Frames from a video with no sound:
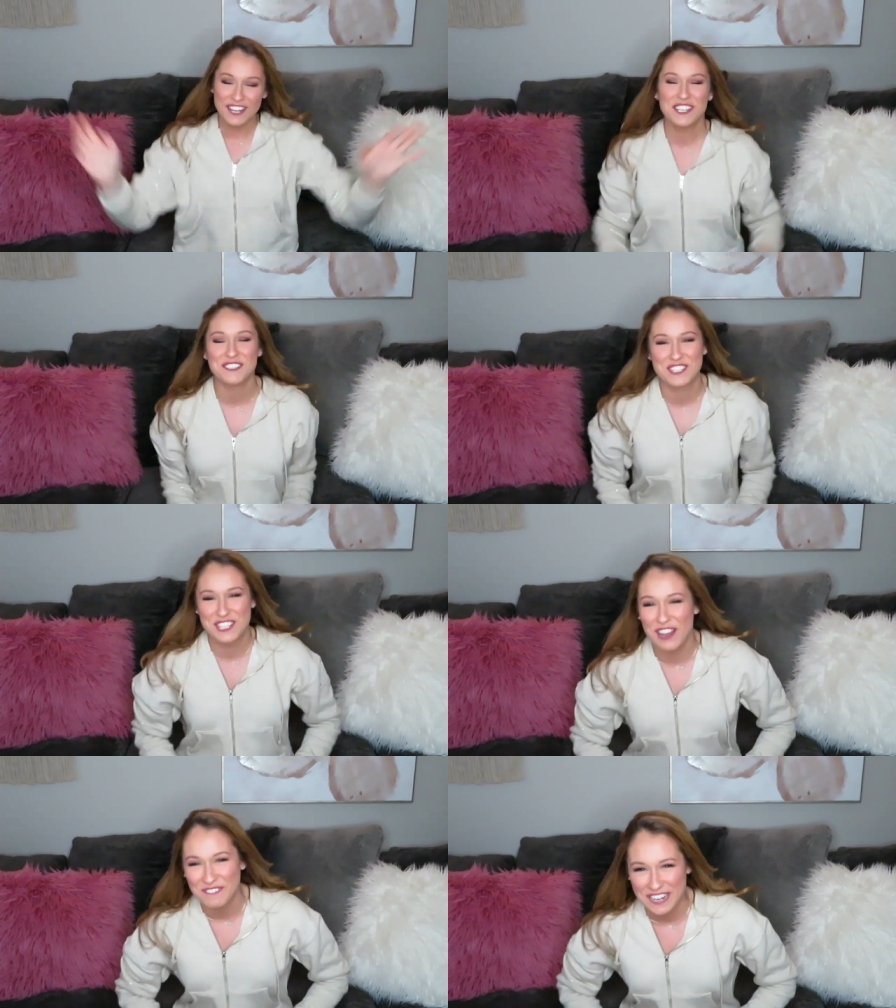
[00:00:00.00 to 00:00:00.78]
Thank you
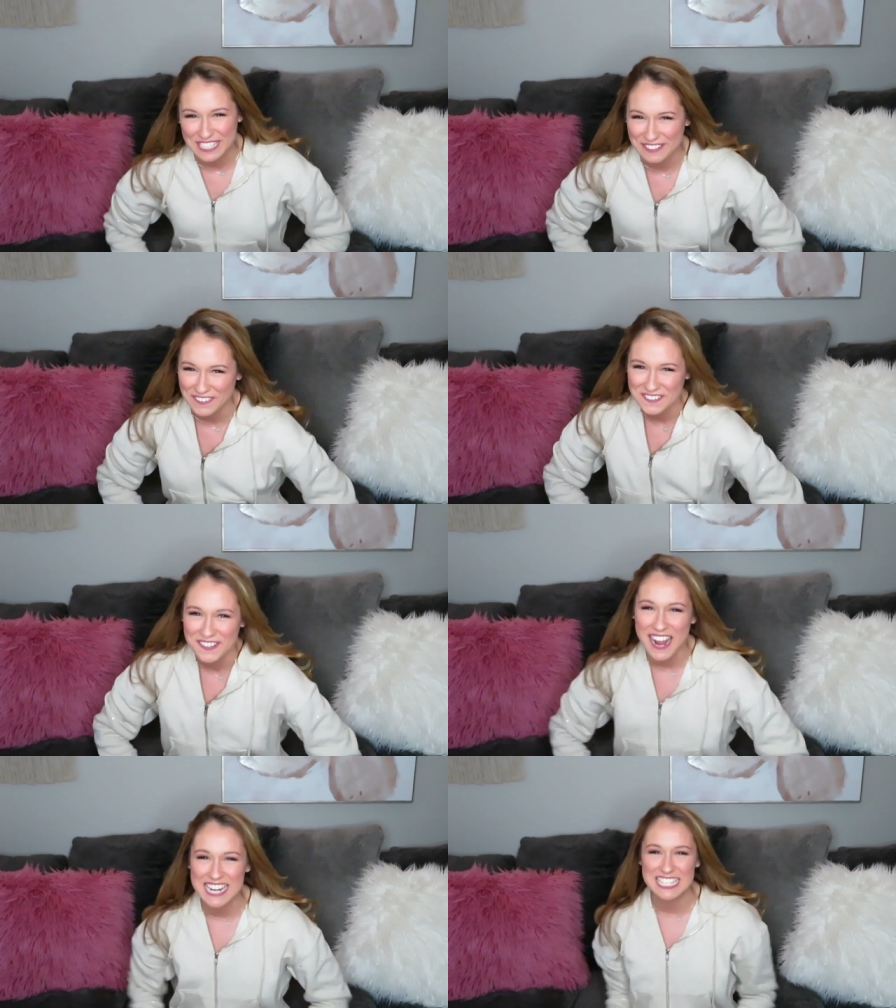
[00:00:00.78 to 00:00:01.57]
so much
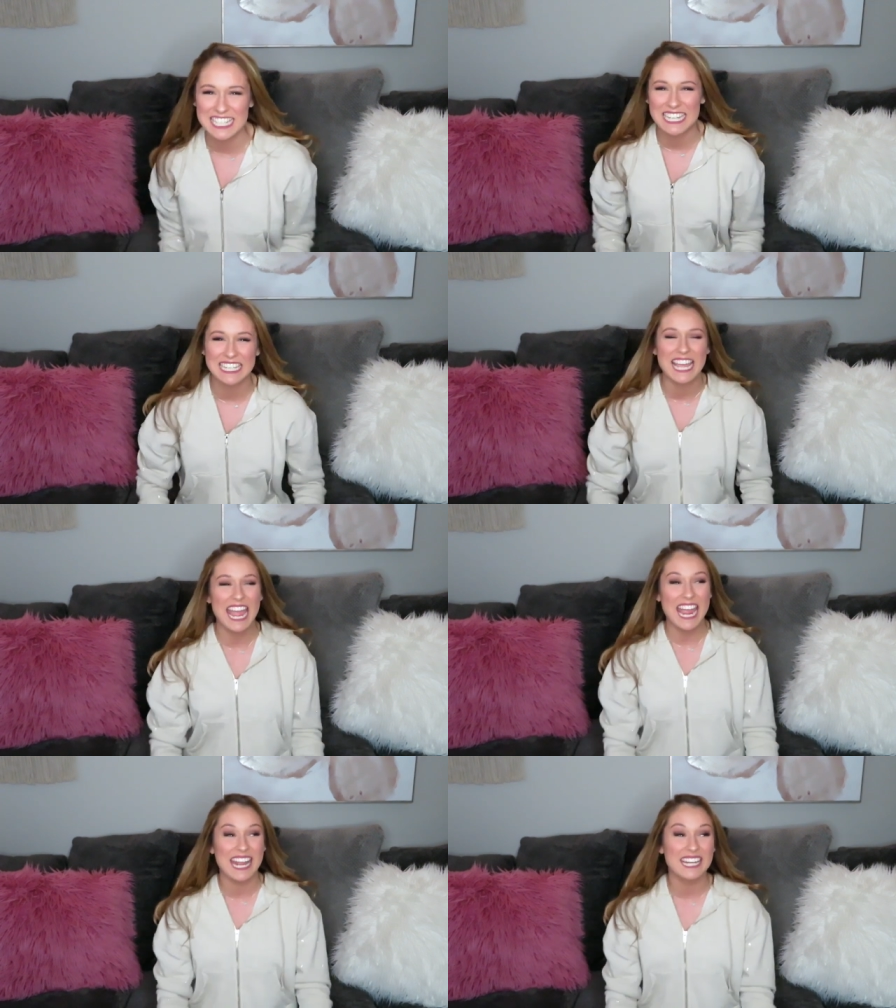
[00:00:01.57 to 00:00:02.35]
for watching,
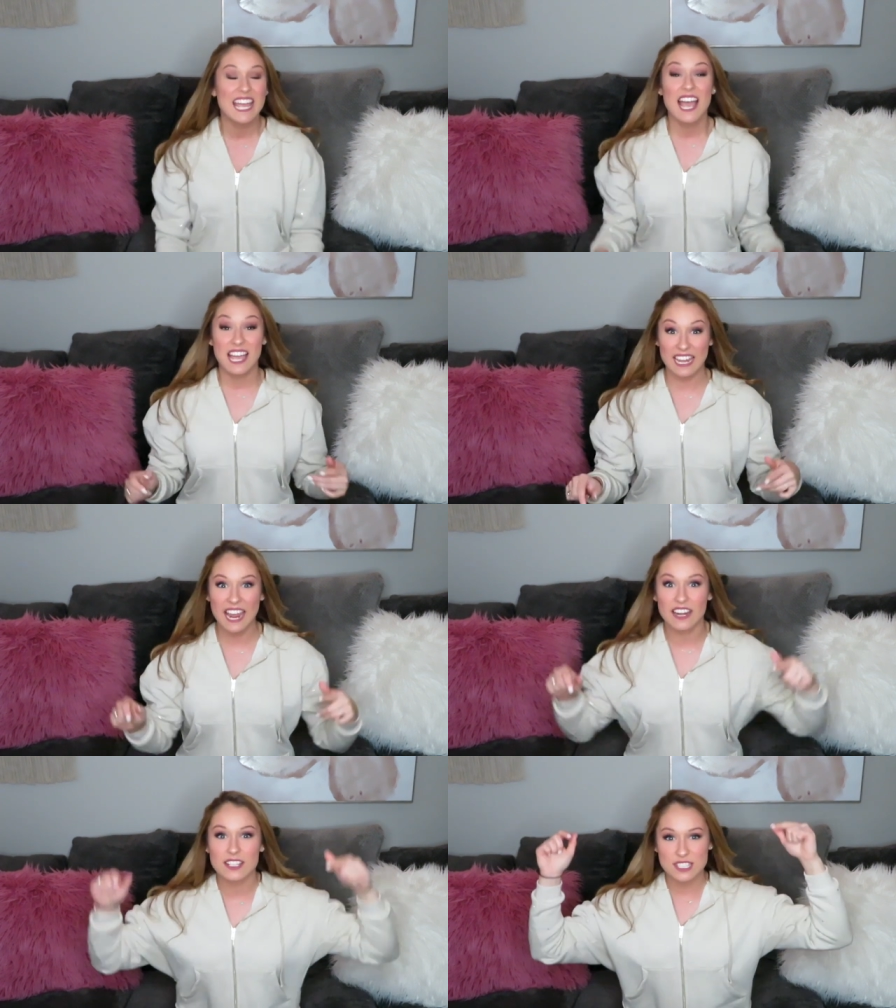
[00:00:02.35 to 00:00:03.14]
and
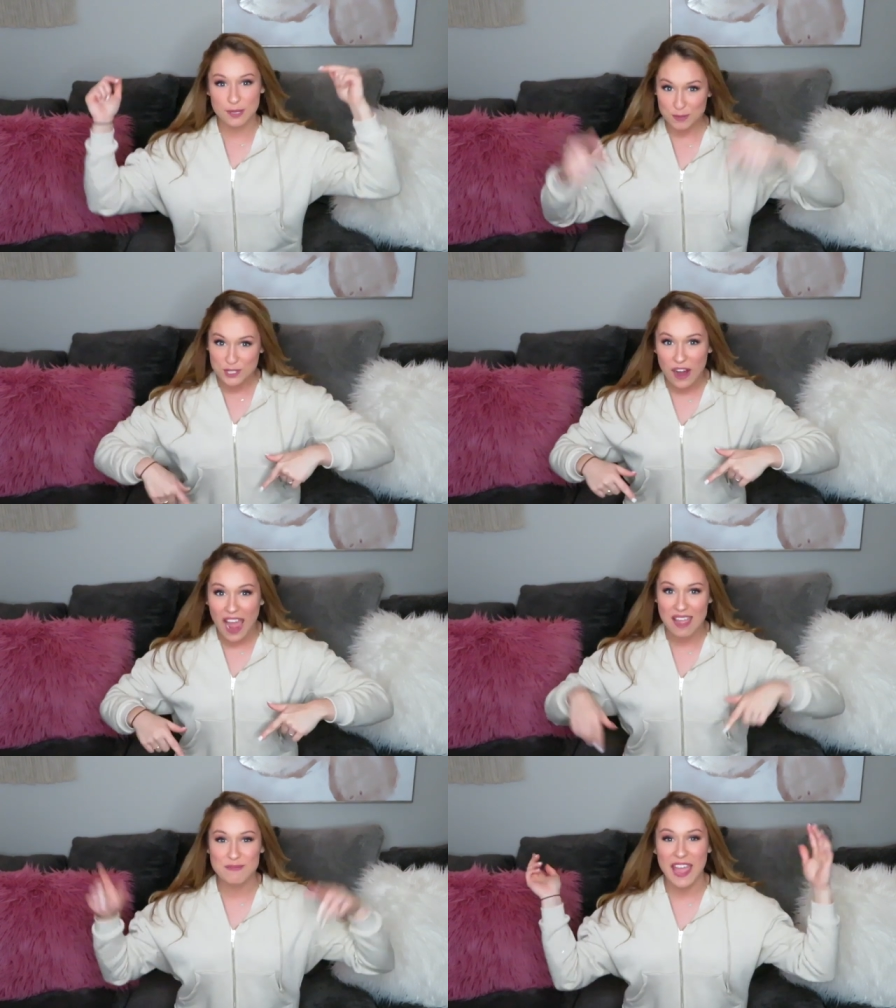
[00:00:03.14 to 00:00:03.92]
again,
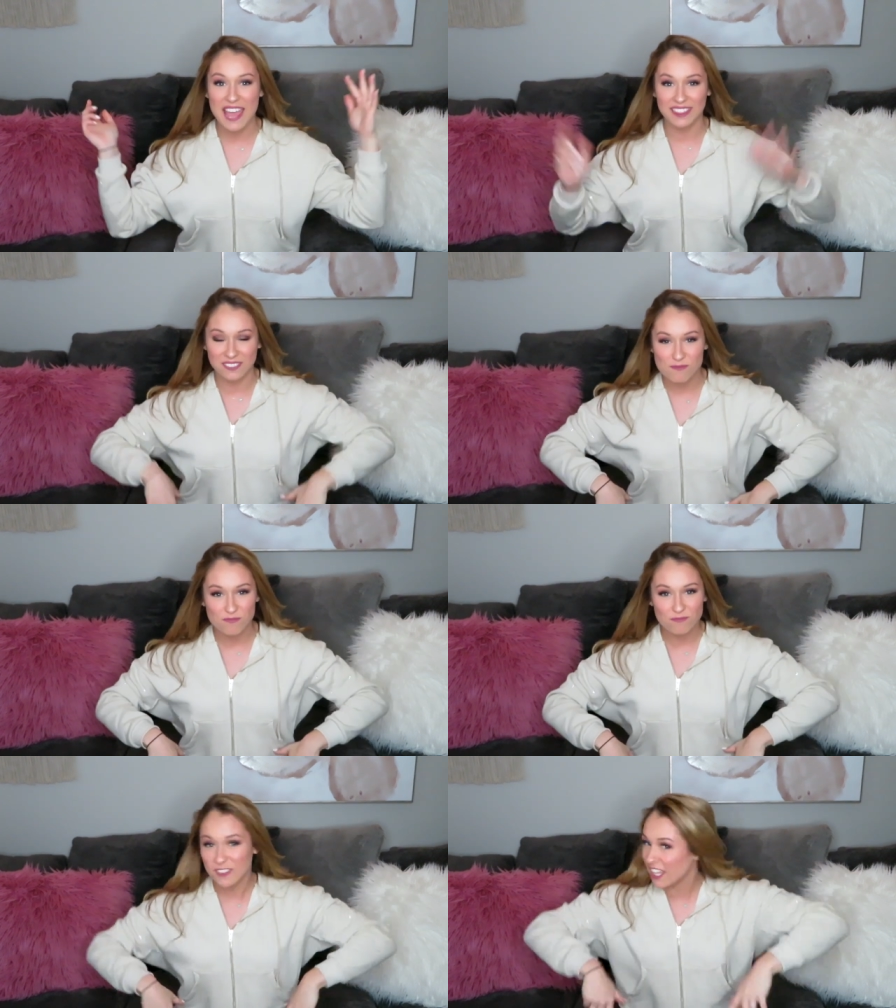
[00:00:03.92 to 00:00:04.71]
subscribe and
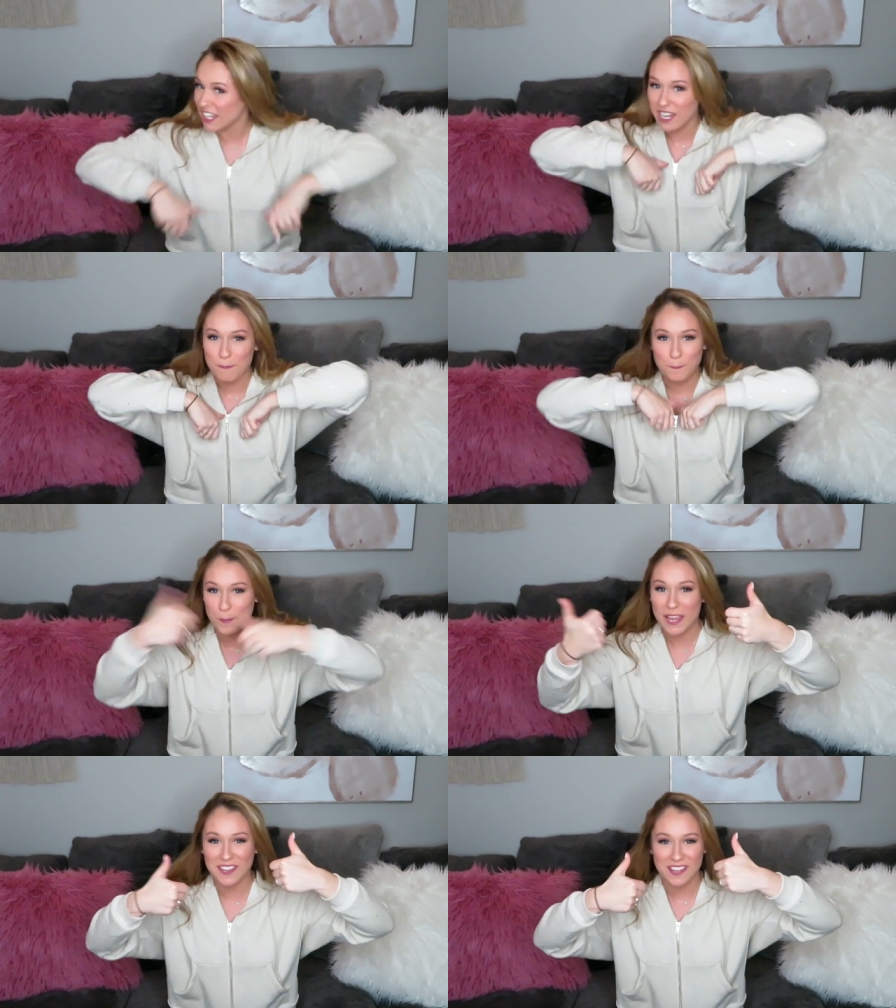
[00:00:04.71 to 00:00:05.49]
click a
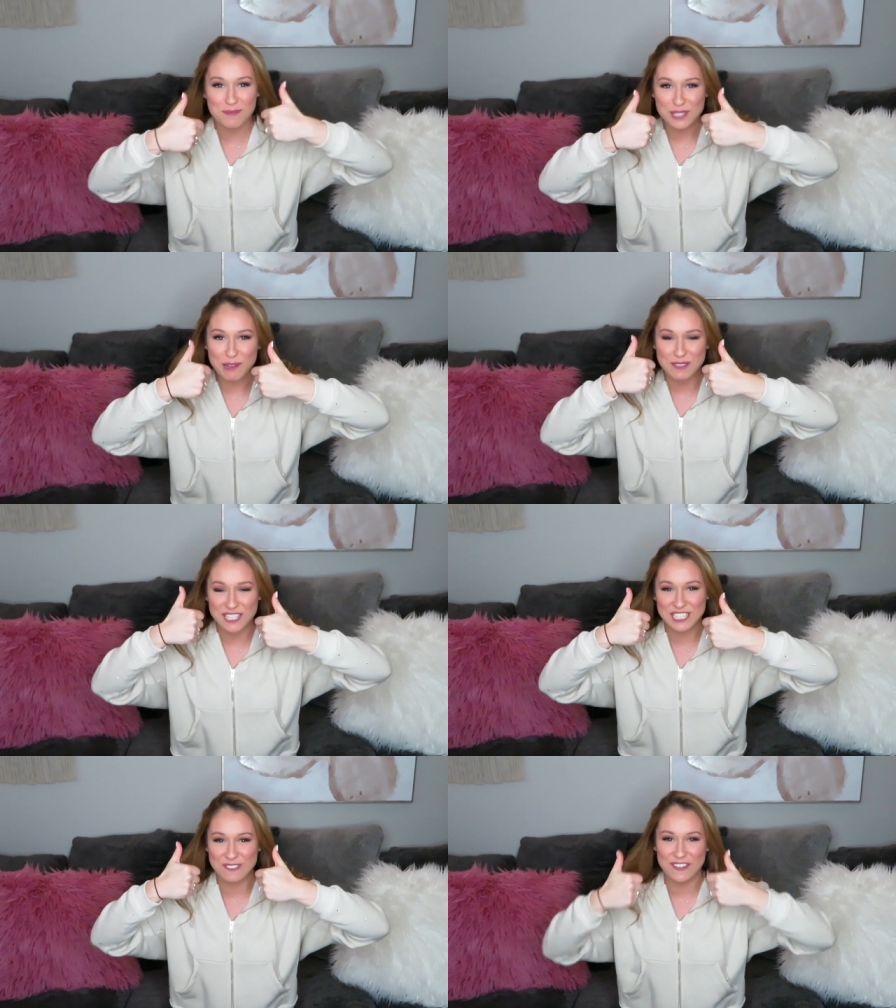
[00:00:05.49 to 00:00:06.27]
big thumbs up to
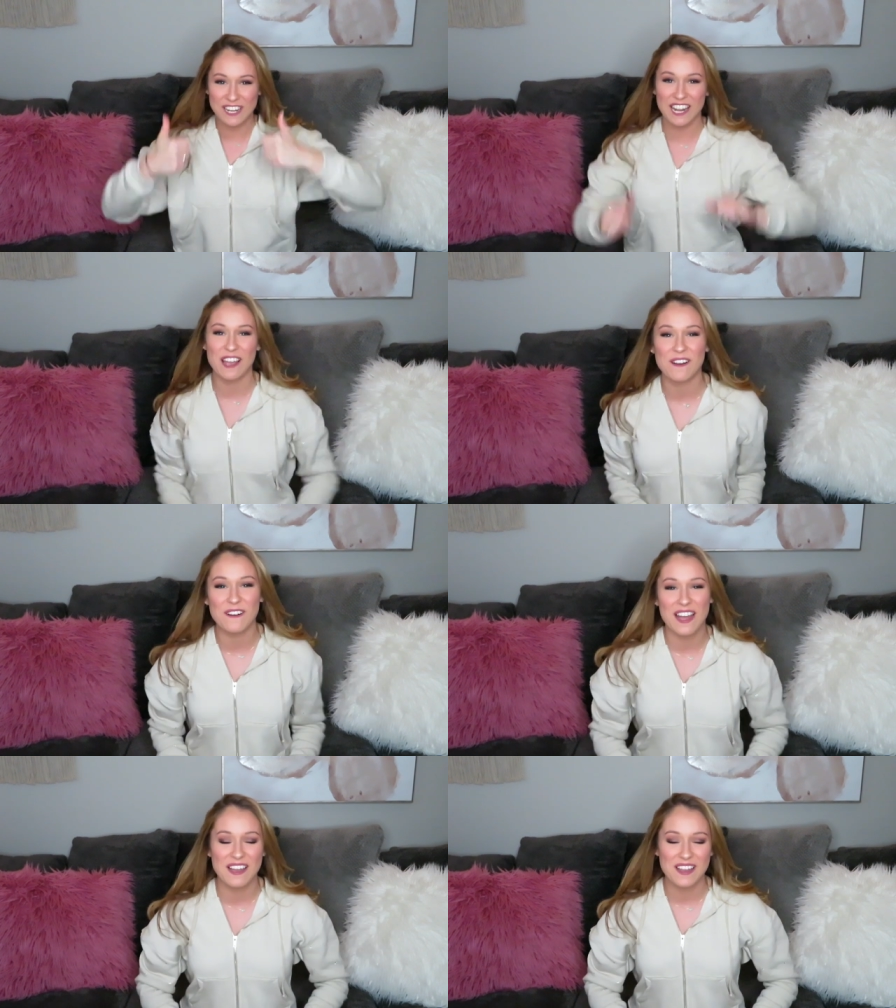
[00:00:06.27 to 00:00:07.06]
this
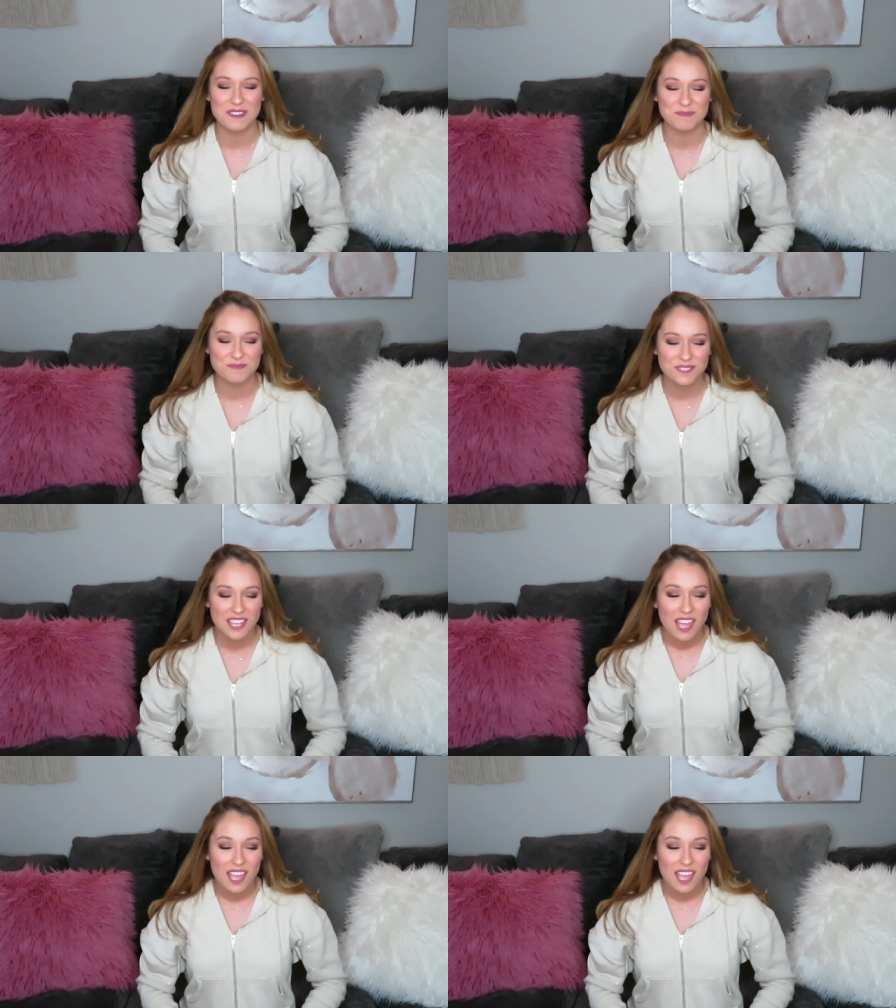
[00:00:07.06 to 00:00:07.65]
video.